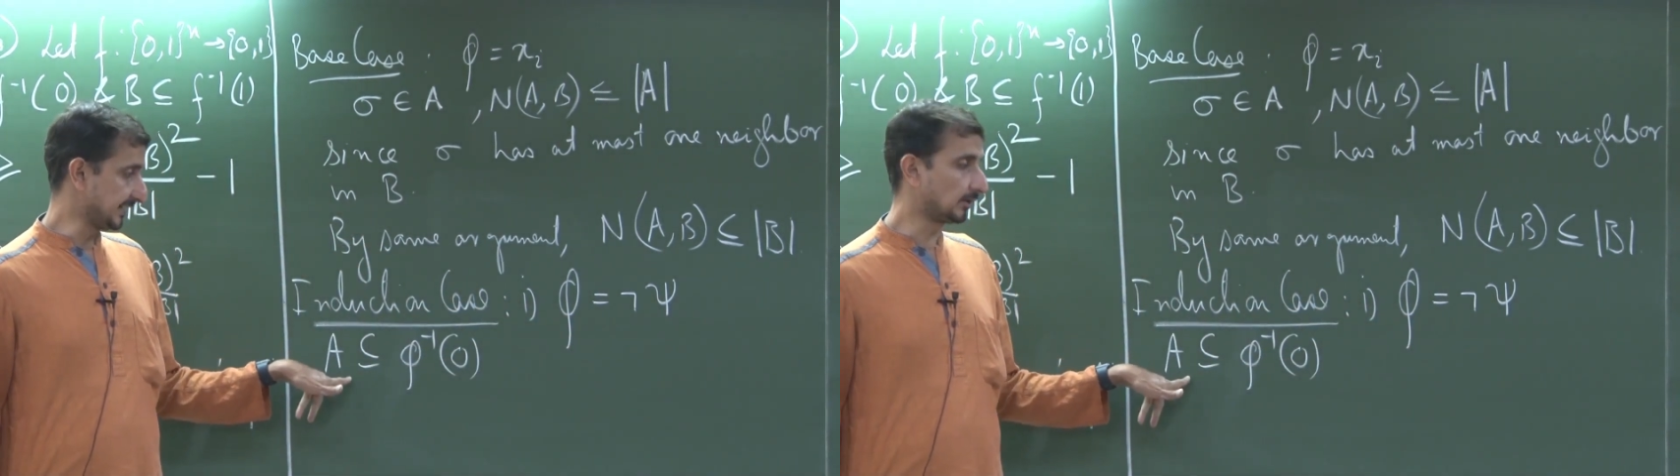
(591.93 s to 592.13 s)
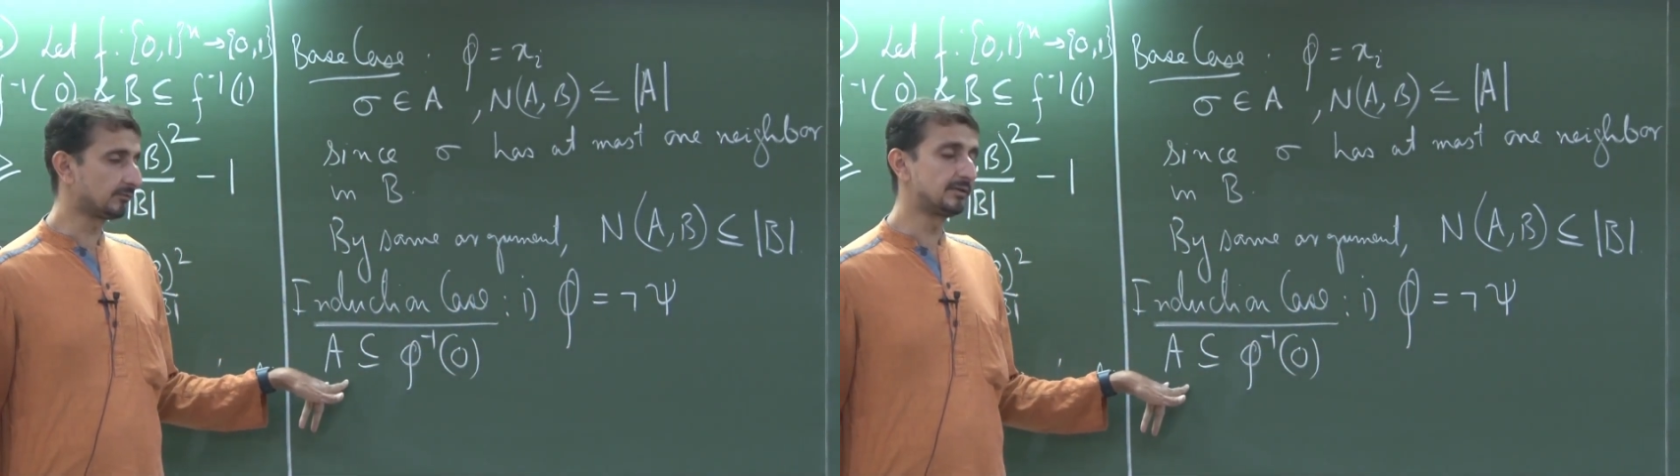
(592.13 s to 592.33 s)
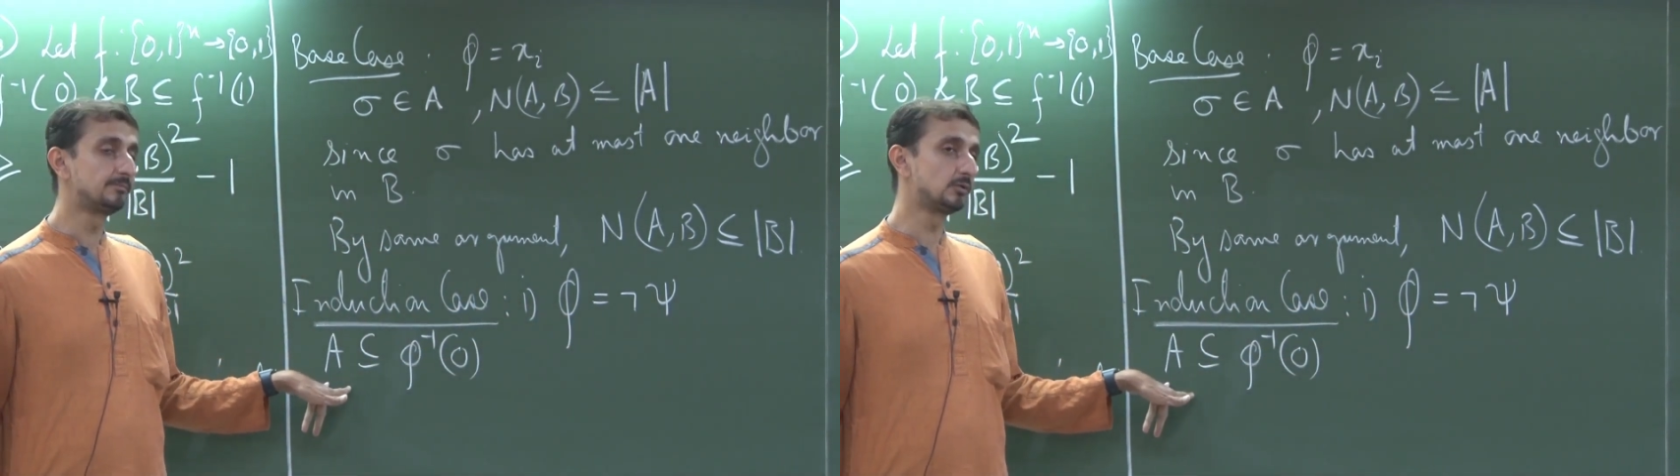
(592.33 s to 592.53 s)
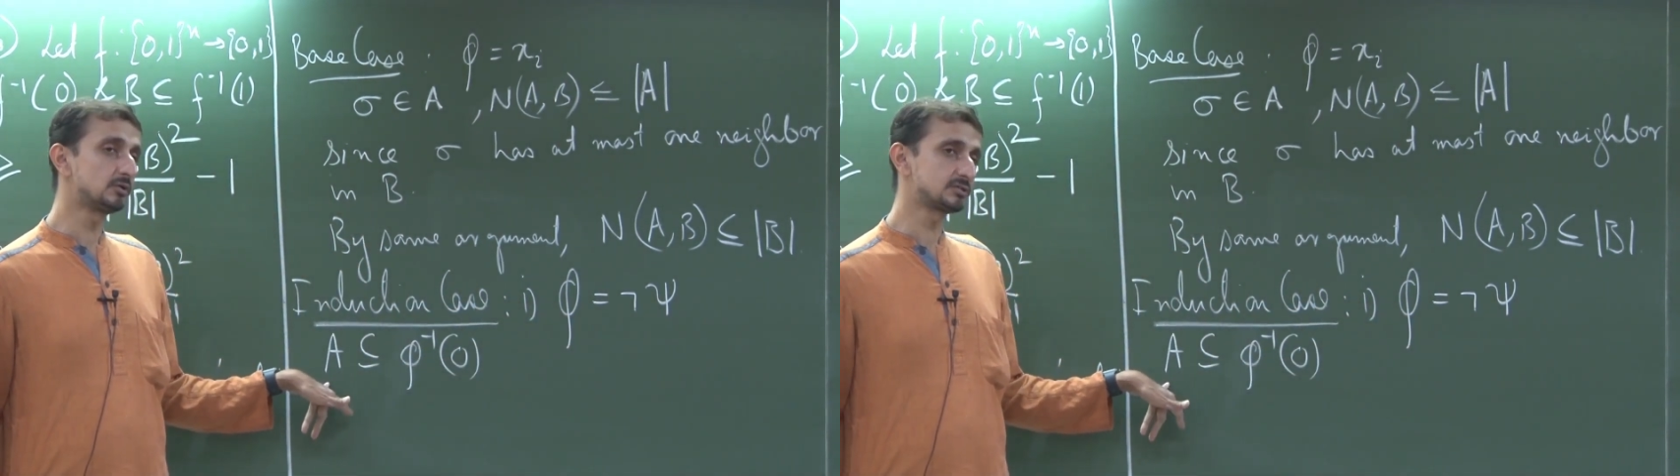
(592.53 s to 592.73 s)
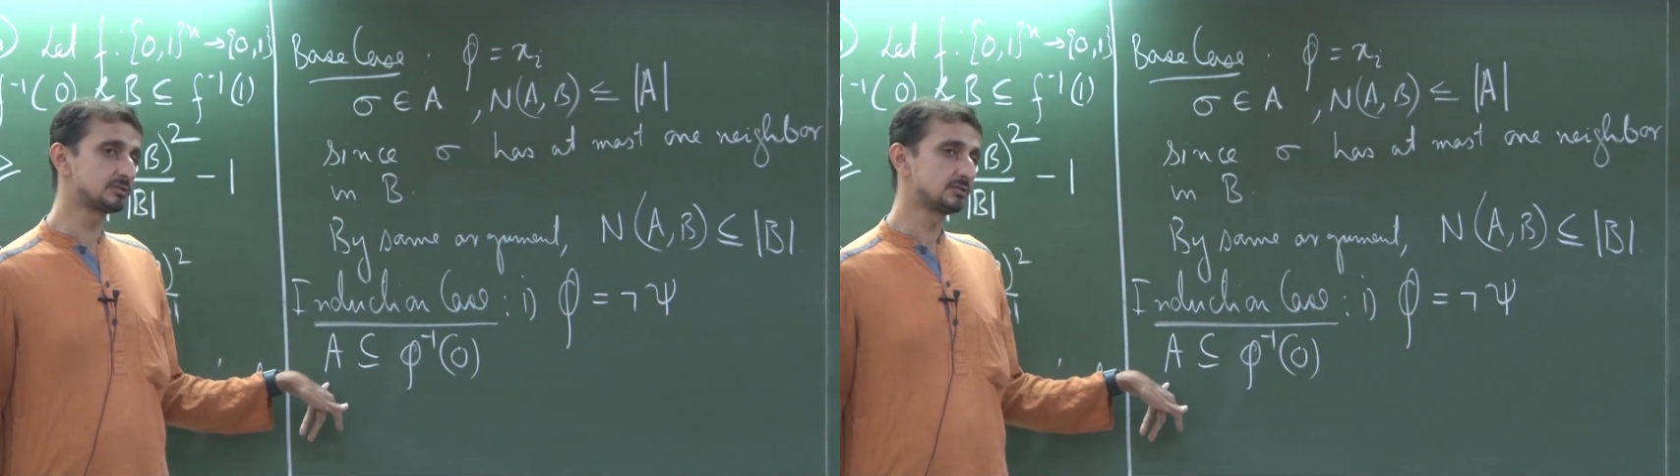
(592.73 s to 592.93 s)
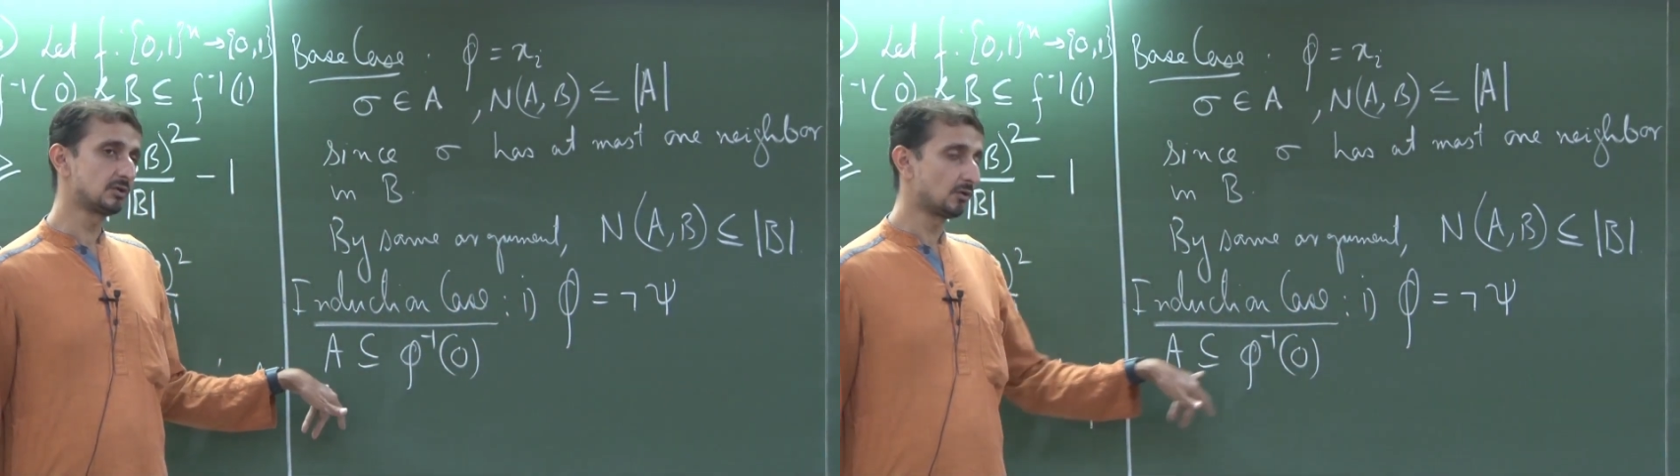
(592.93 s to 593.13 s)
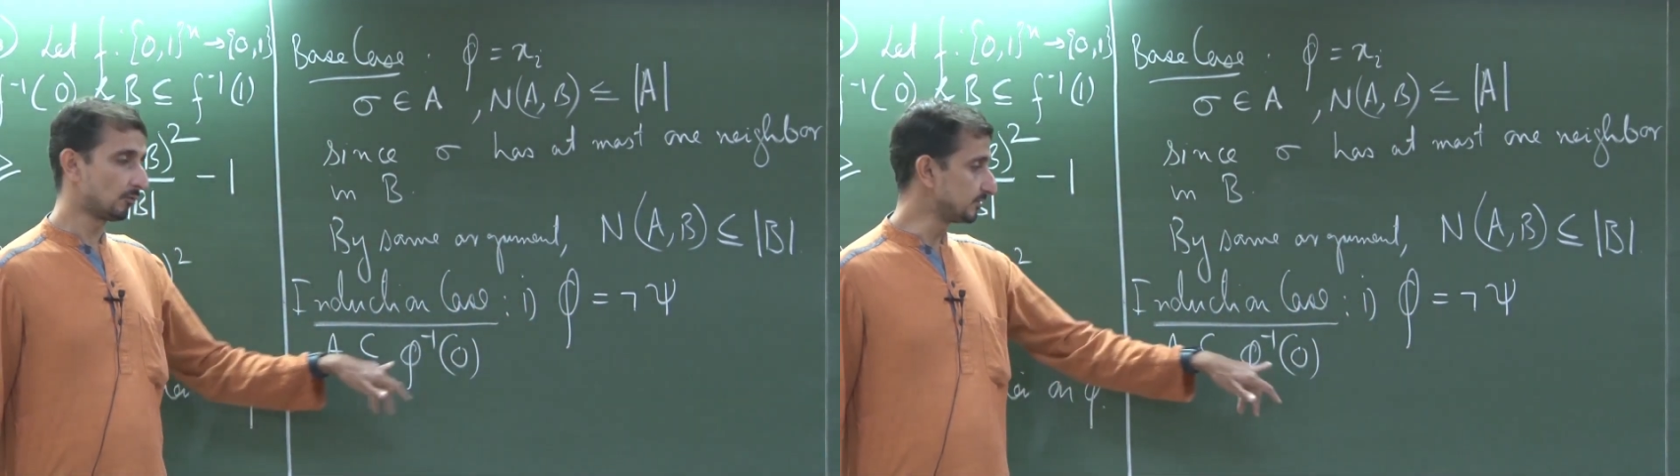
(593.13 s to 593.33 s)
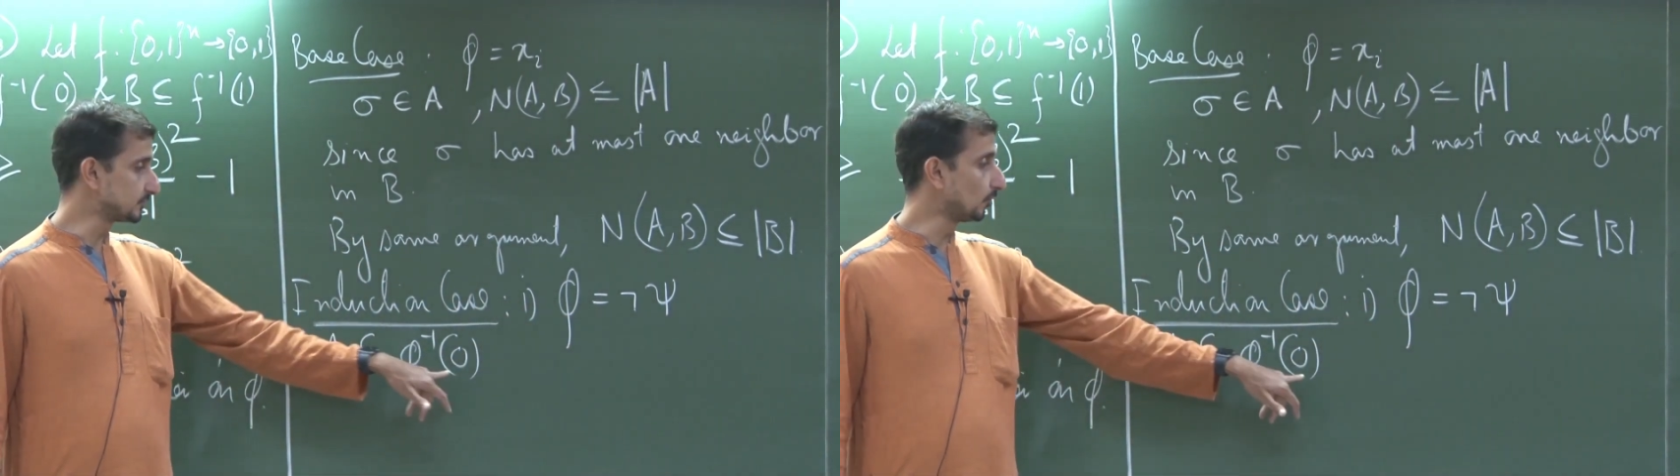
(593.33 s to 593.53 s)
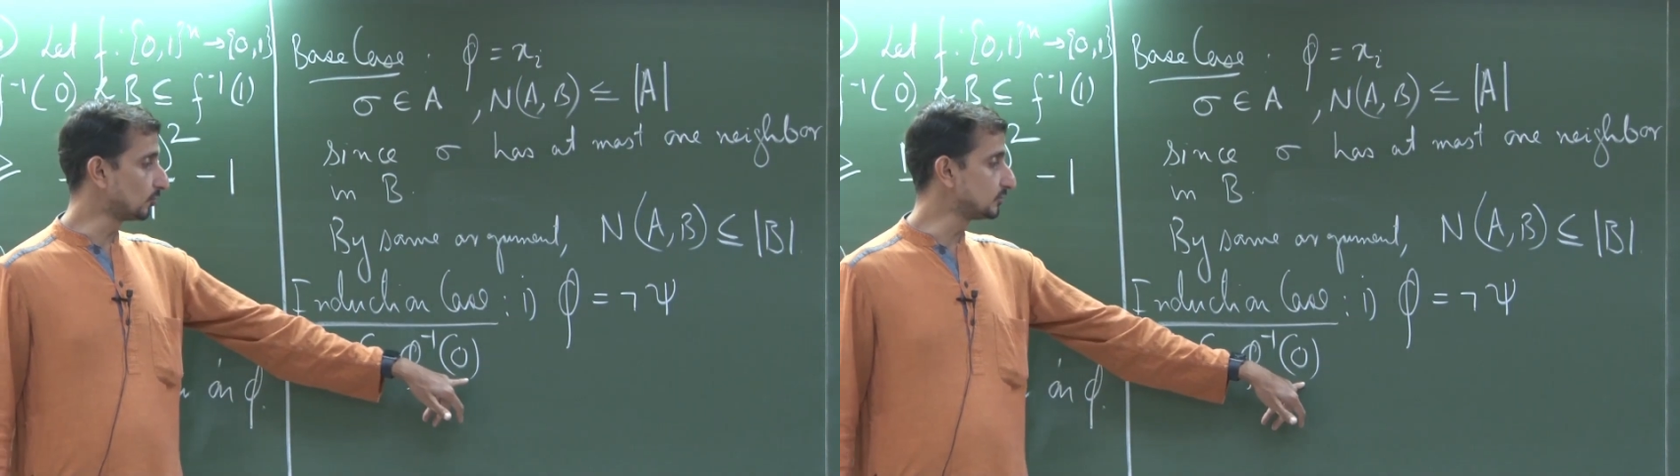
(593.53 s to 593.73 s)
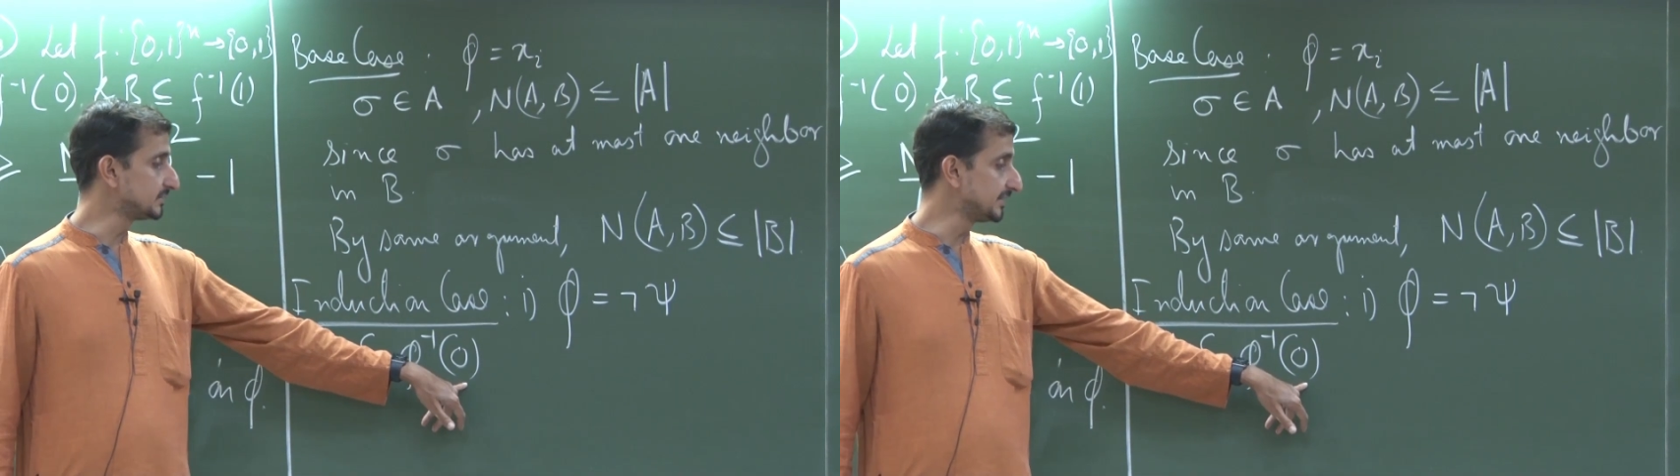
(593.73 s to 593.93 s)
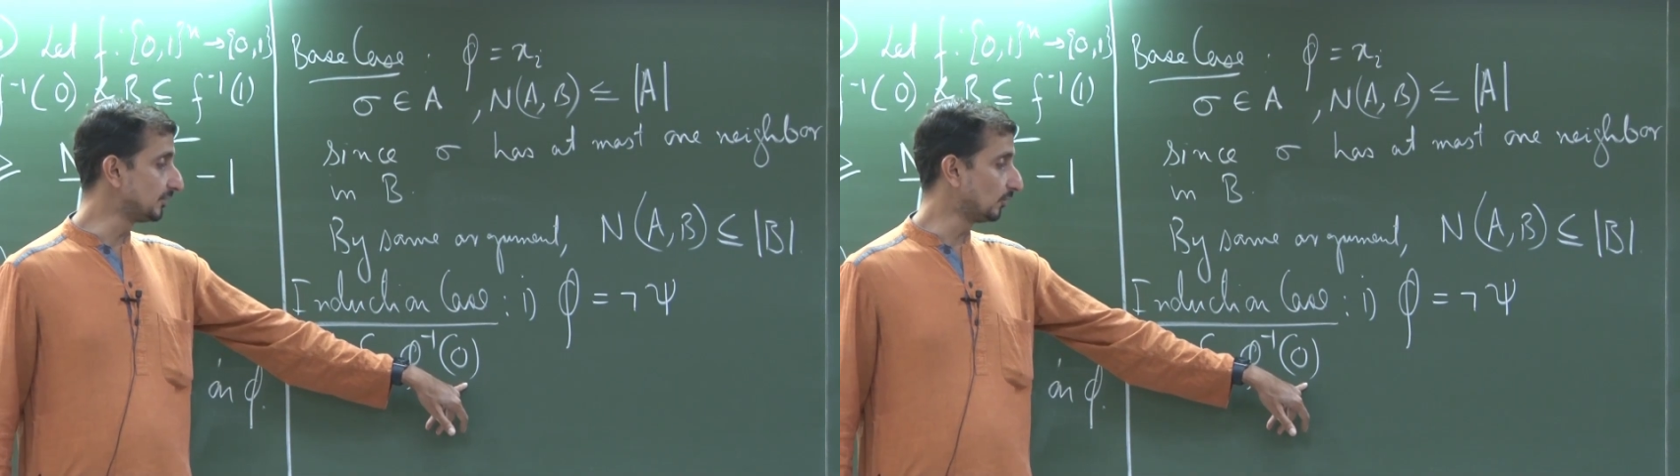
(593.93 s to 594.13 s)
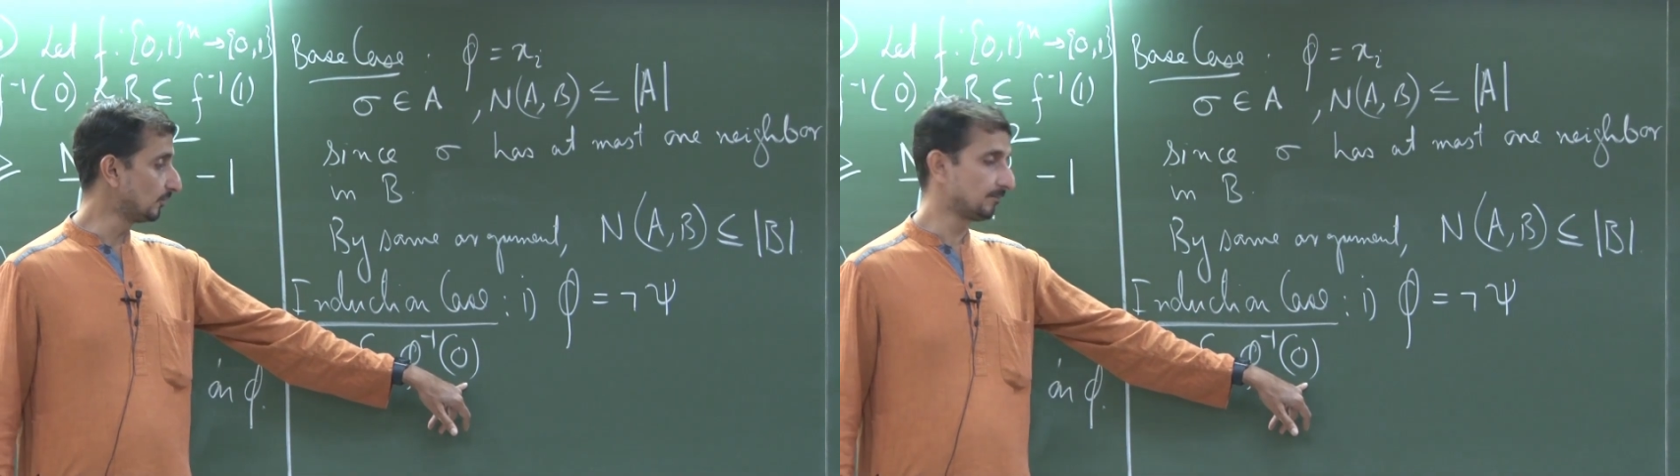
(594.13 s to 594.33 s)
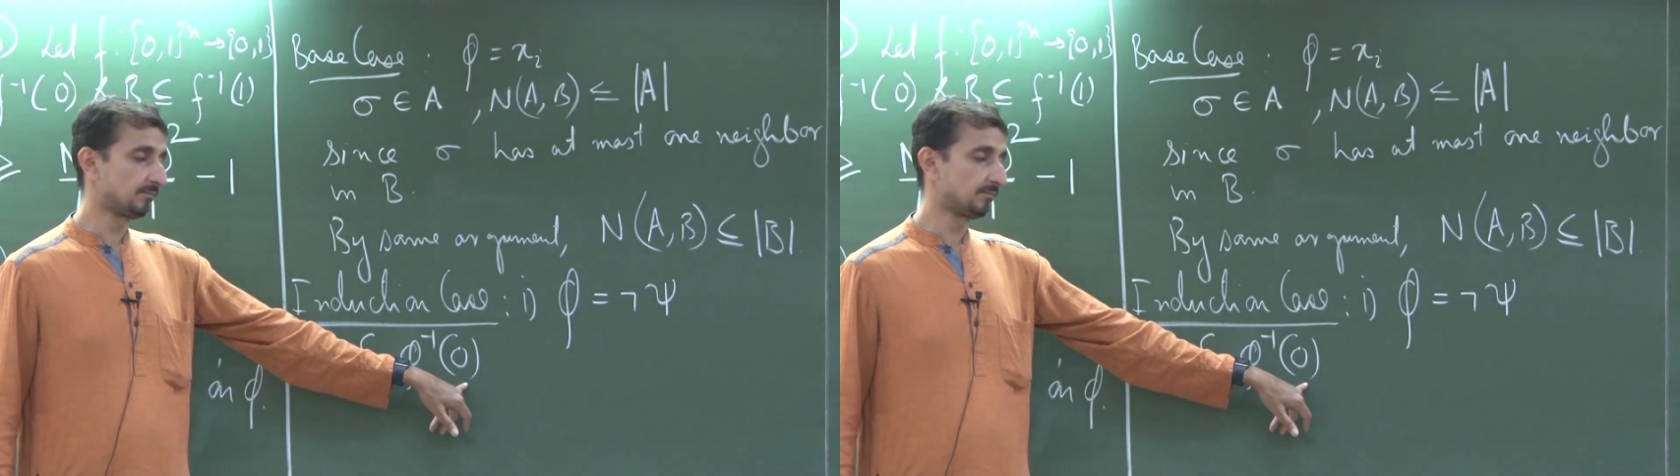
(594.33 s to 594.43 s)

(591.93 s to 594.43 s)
set of inputs which go to 0